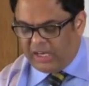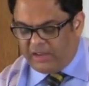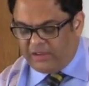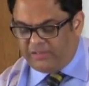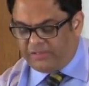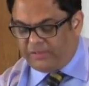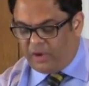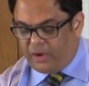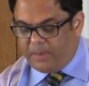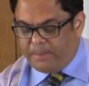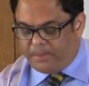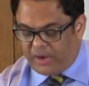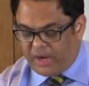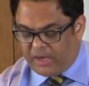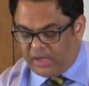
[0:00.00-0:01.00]
live on
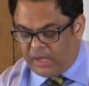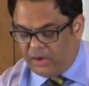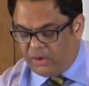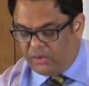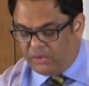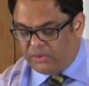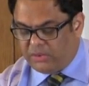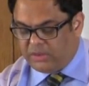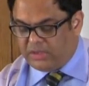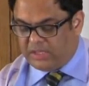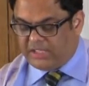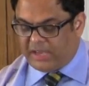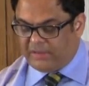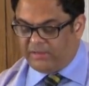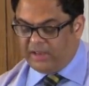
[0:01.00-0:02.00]
bread alone."
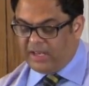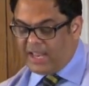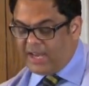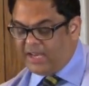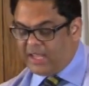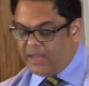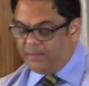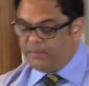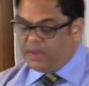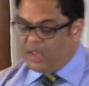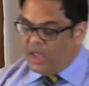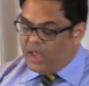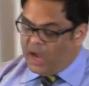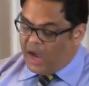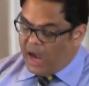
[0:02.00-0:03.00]
The devil led him
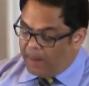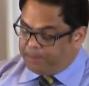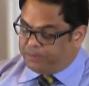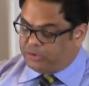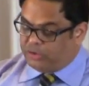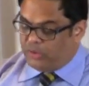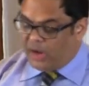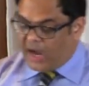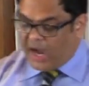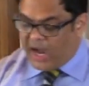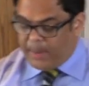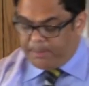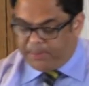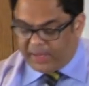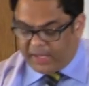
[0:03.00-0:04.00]
up to a
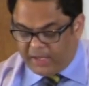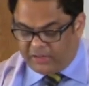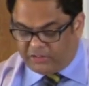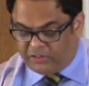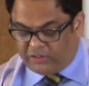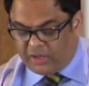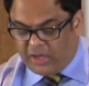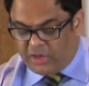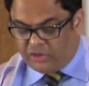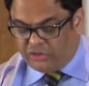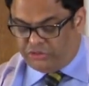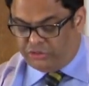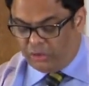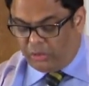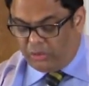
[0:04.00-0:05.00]
high place,
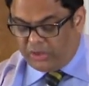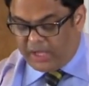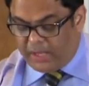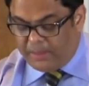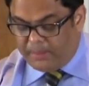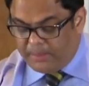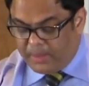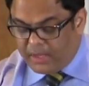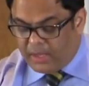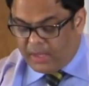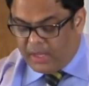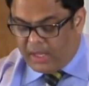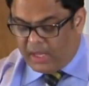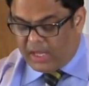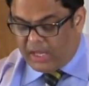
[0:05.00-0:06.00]
showed him
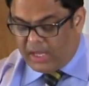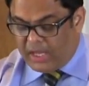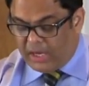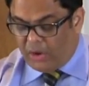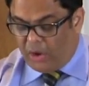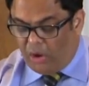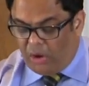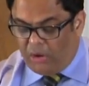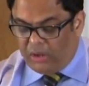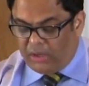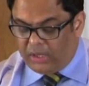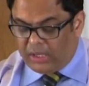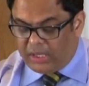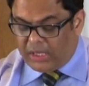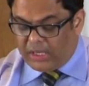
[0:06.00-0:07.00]
in
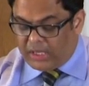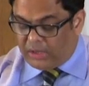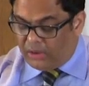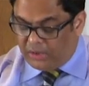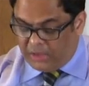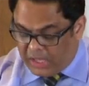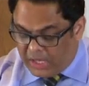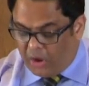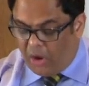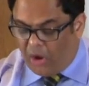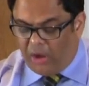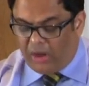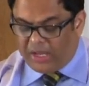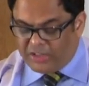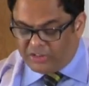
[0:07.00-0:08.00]
all
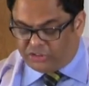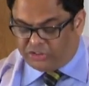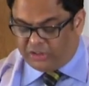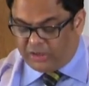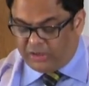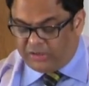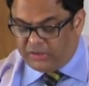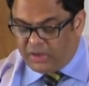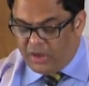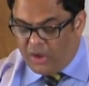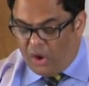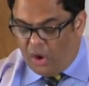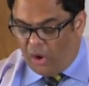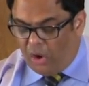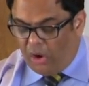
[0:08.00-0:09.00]
instant
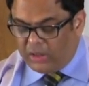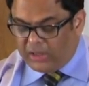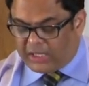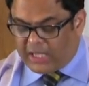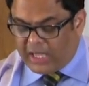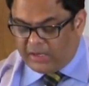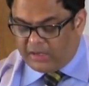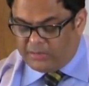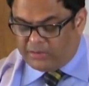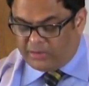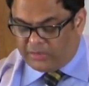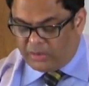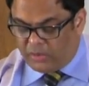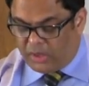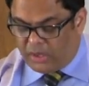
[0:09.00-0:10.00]
all the kingdoms
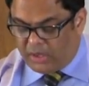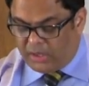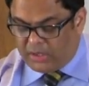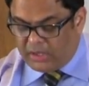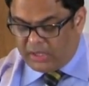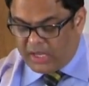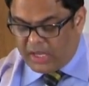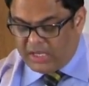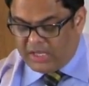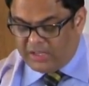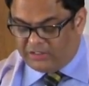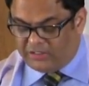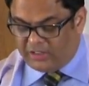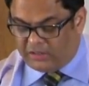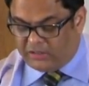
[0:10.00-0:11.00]
of the world, and
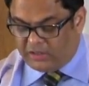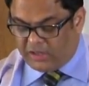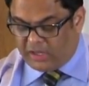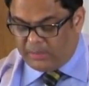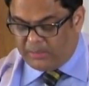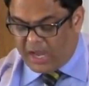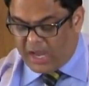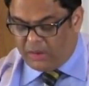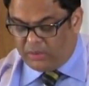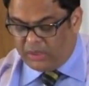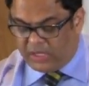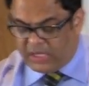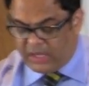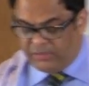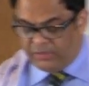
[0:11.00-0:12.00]
he said to him, "I
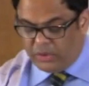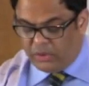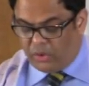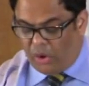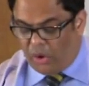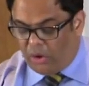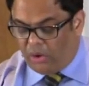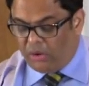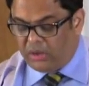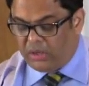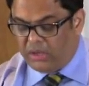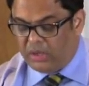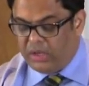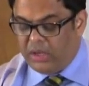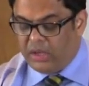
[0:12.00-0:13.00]
will give you
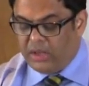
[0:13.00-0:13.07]
all